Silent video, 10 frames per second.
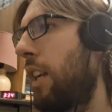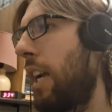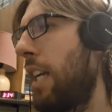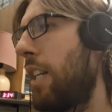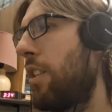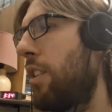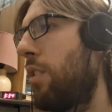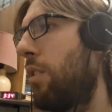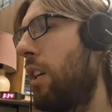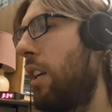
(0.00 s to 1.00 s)

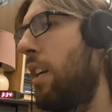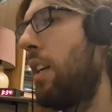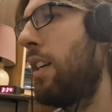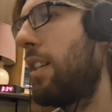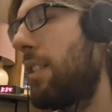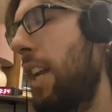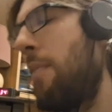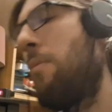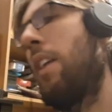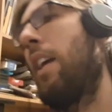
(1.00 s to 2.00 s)
82.
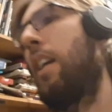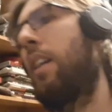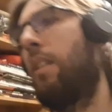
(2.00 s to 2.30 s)
Same thing.